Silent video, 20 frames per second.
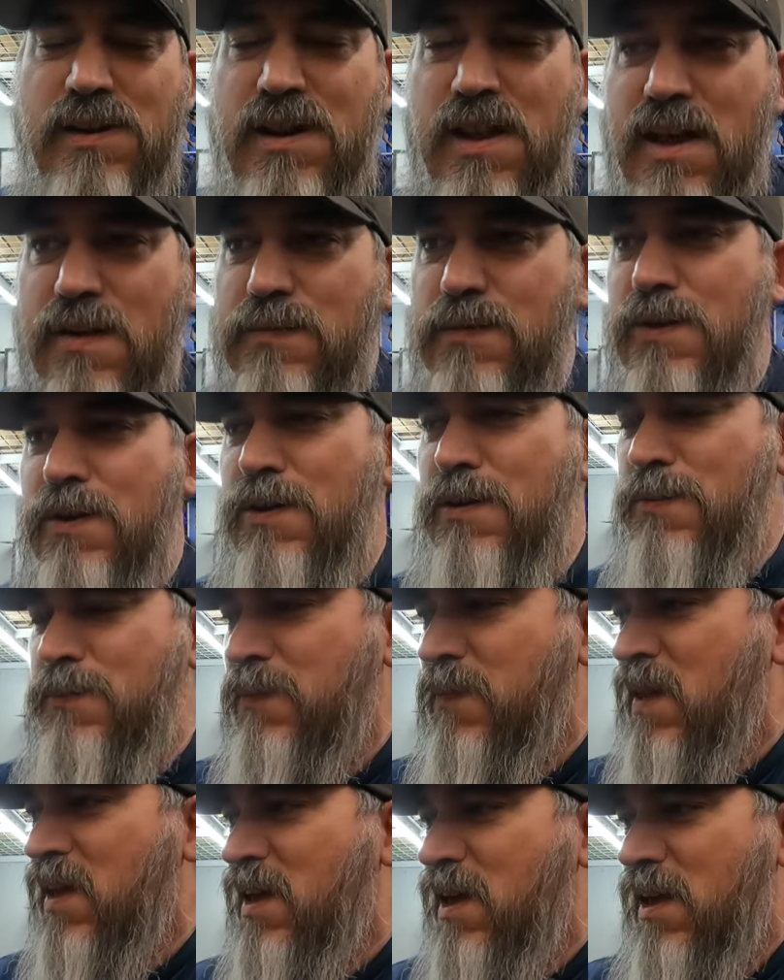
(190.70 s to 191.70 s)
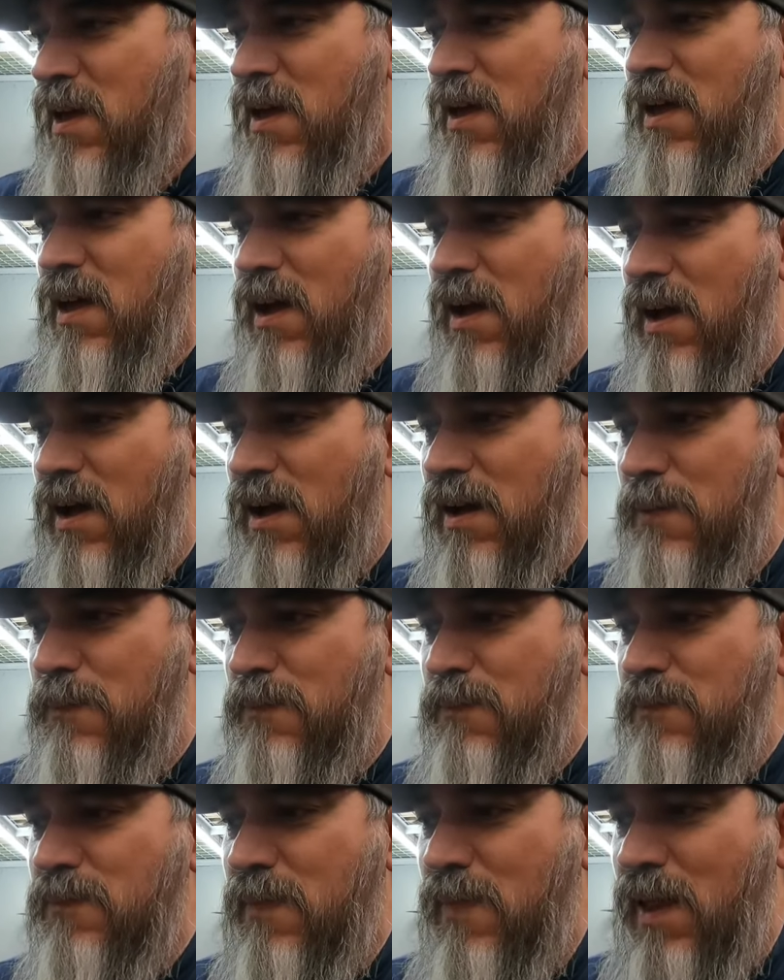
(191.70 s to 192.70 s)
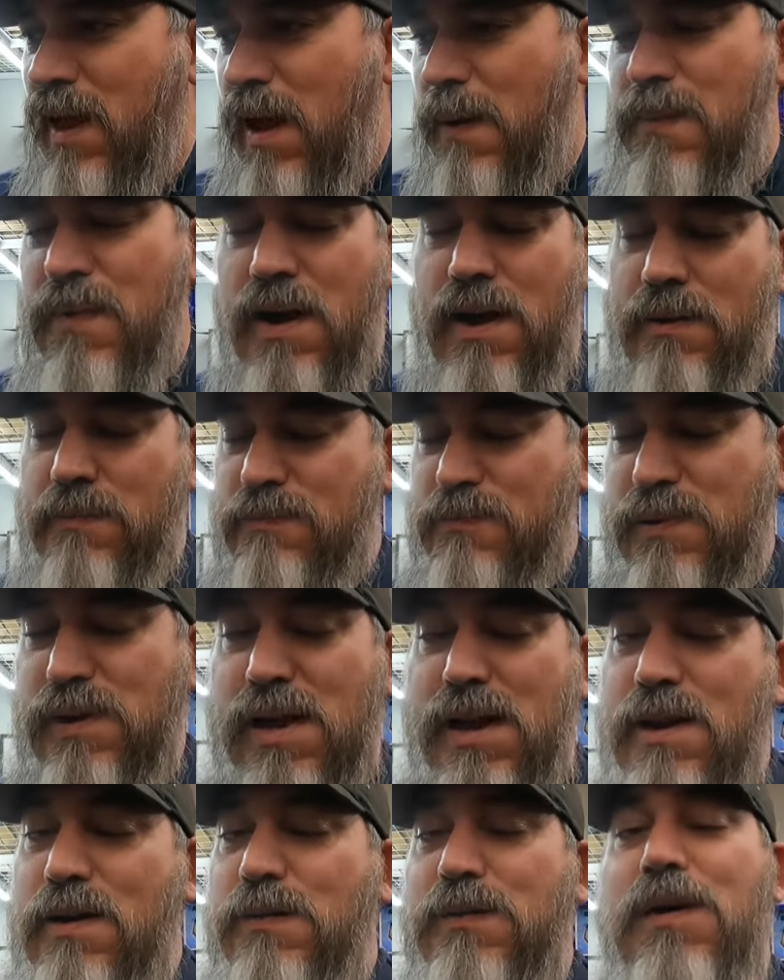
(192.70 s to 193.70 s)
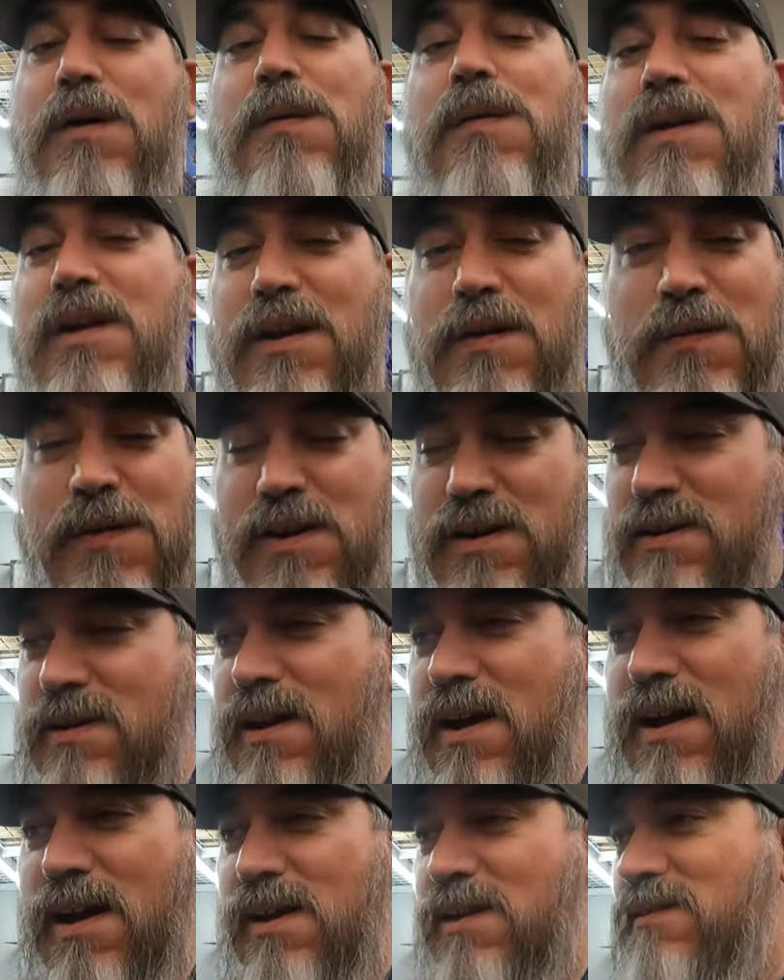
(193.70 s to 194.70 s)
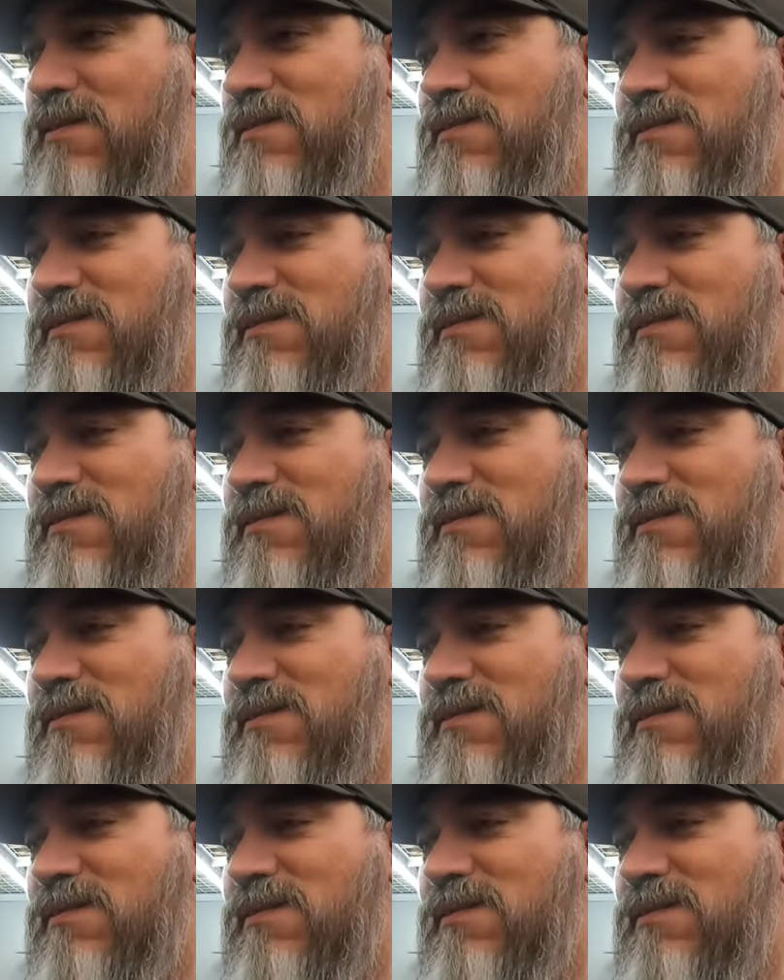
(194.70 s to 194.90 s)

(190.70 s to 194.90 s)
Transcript: in the afternoon. I'm not planning on going anywhere tonight.